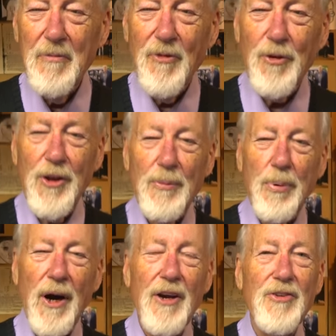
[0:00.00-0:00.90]
for the
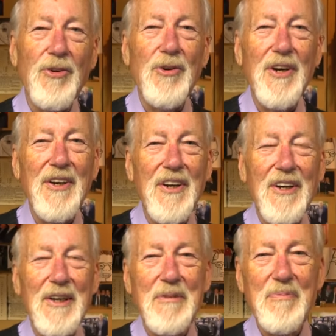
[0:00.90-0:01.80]
appraisal, and
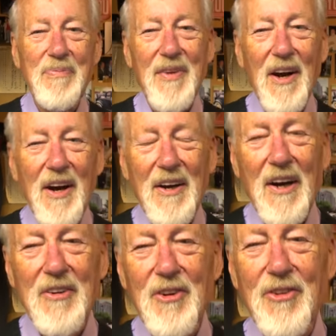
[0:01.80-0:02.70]
uh, I,
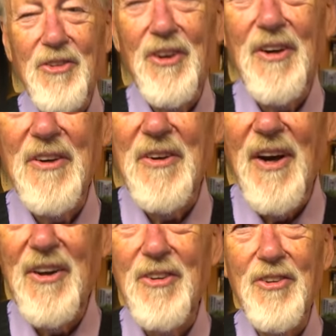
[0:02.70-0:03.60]
I just uh,
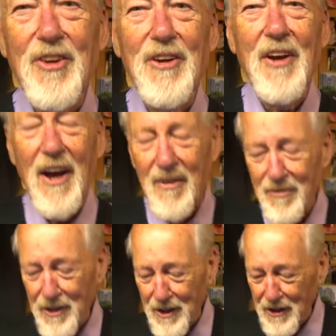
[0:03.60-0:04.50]
I just didn't
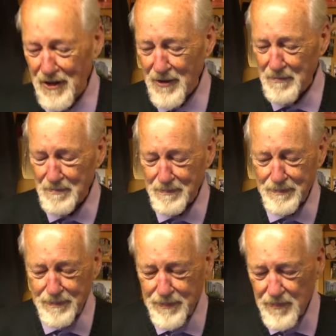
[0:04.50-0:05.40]
have the. Um,
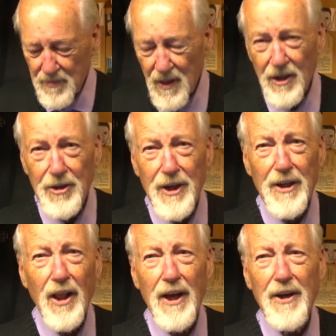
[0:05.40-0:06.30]
you need a
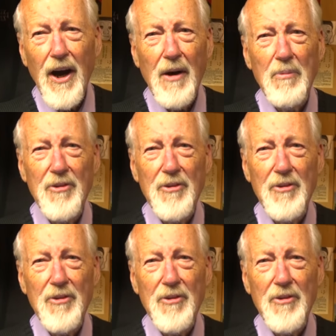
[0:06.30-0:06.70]
light, Ob?